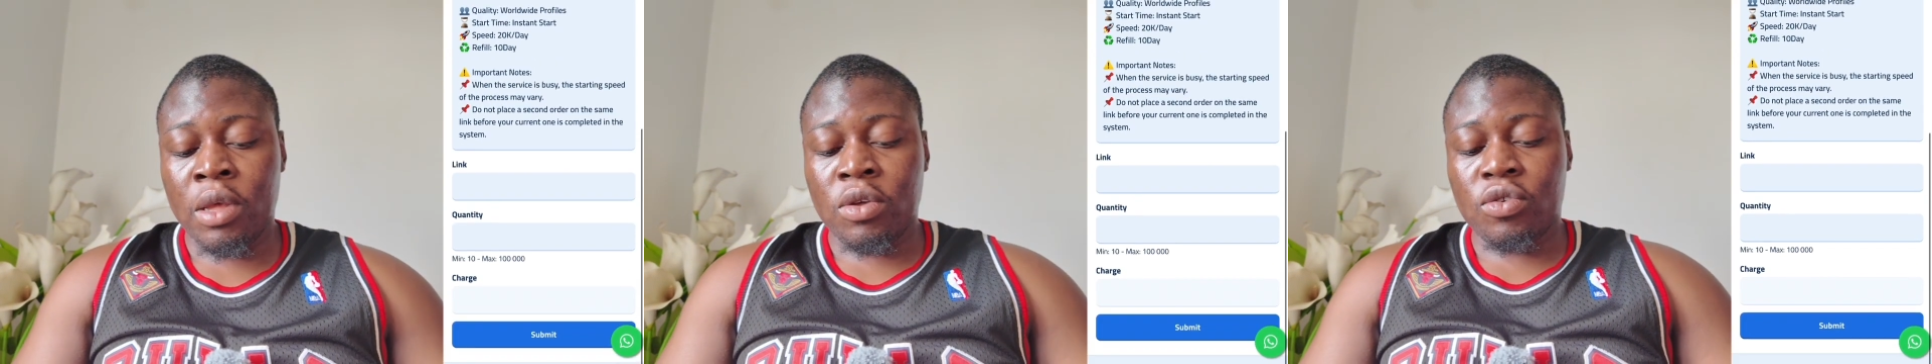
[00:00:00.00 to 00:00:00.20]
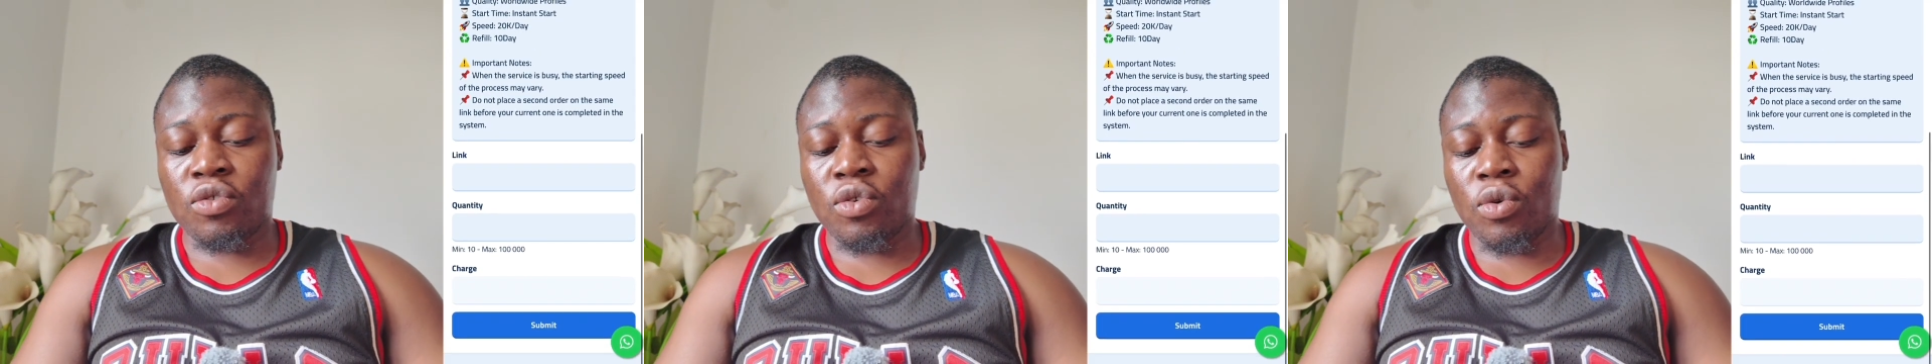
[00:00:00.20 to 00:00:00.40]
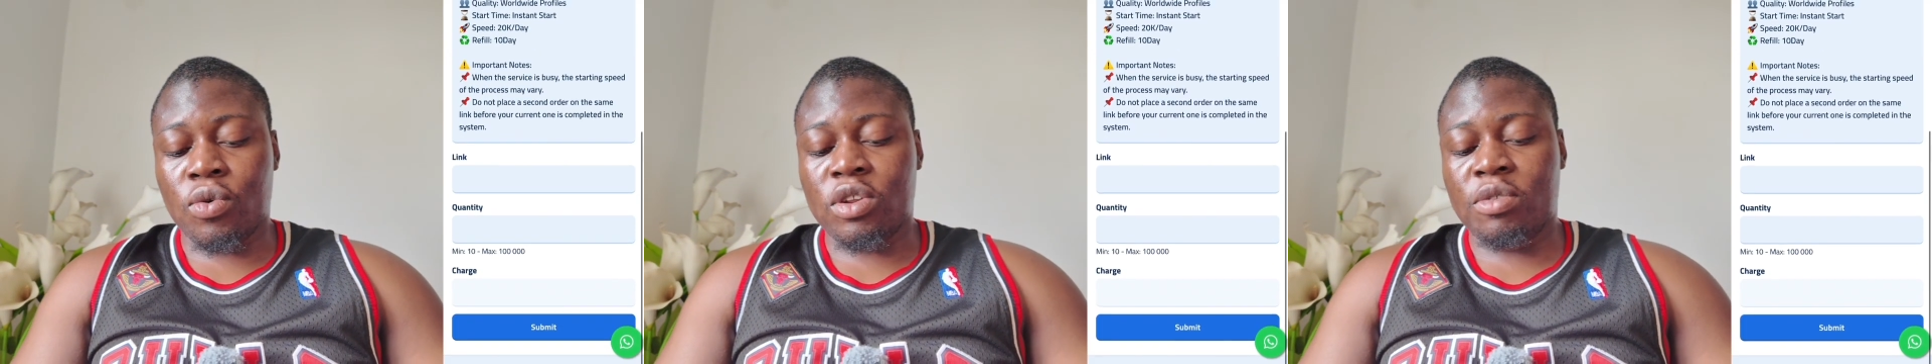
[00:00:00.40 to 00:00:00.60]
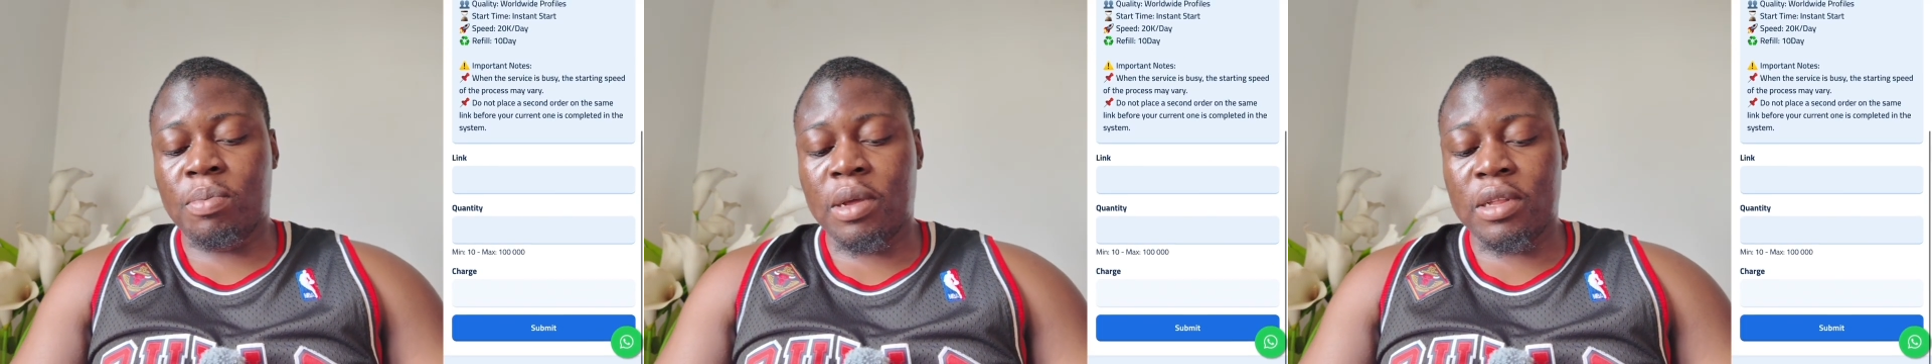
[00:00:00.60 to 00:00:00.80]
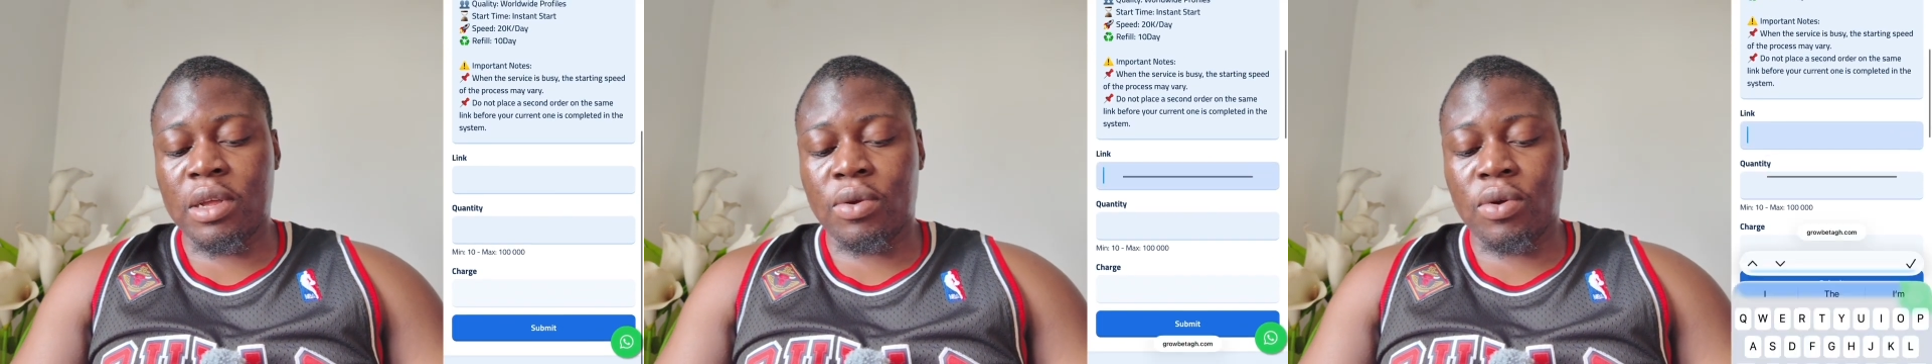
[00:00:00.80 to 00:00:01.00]
So this
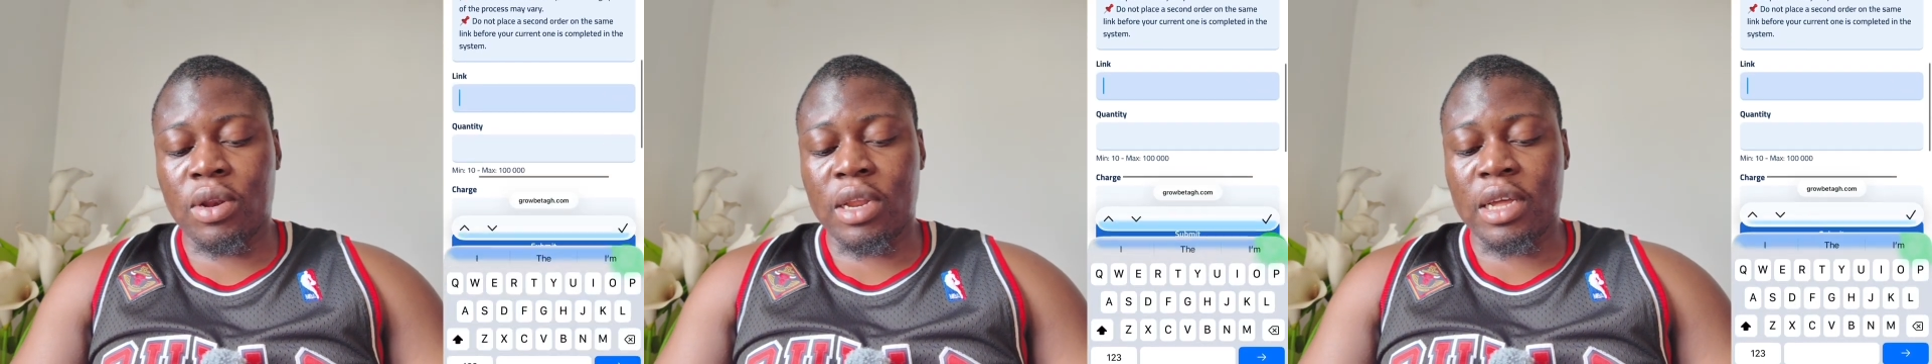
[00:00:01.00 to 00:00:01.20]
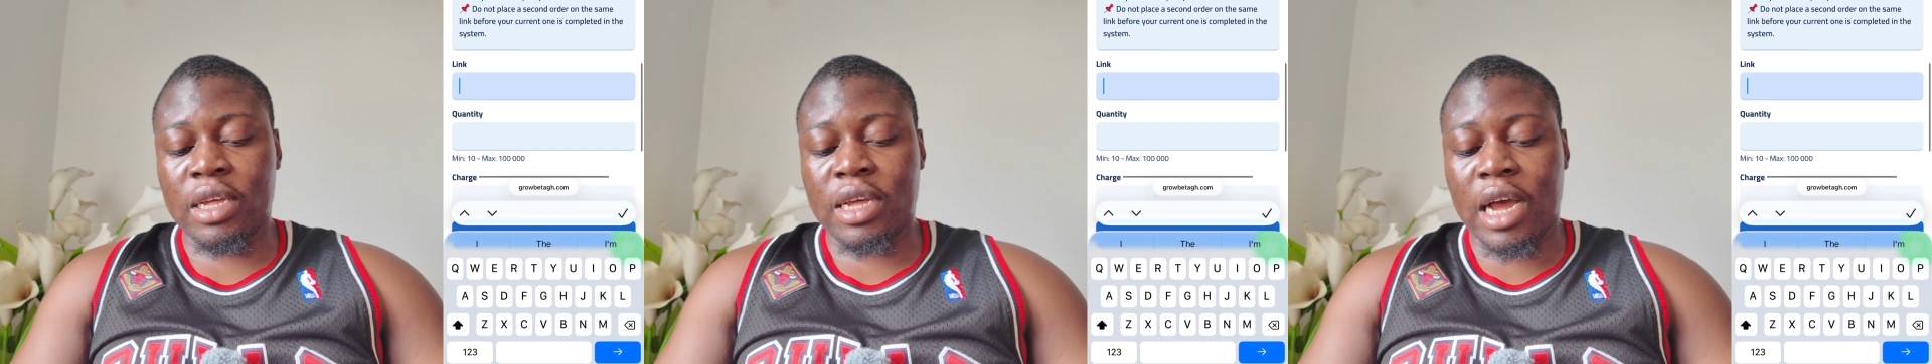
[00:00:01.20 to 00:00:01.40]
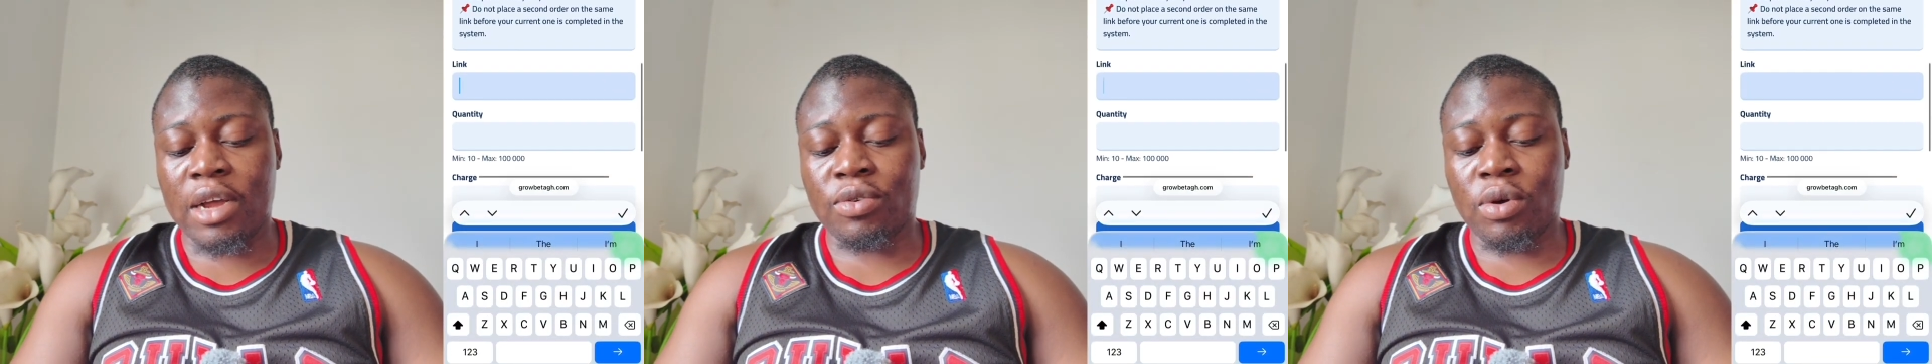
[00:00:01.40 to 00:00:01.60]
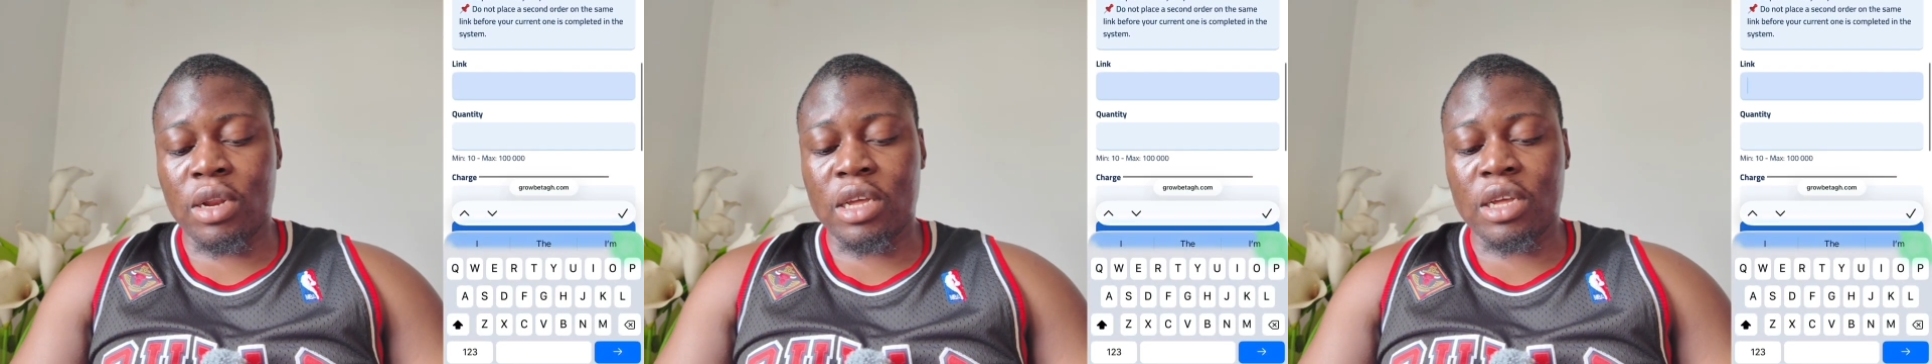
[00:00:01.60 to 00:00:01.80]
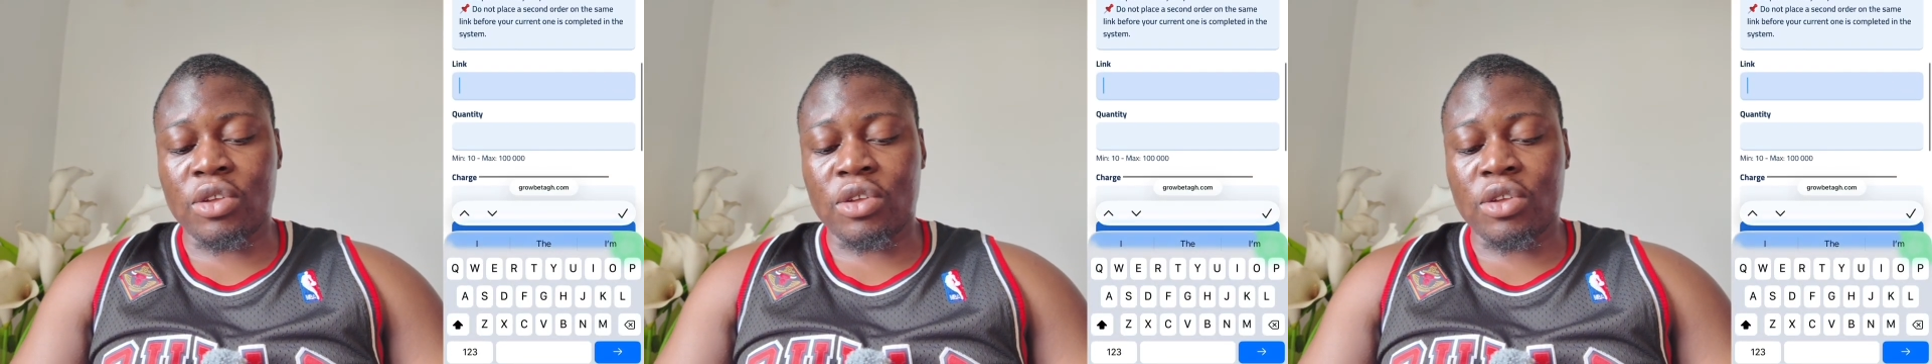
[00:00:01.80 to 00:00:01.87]
place the road link actually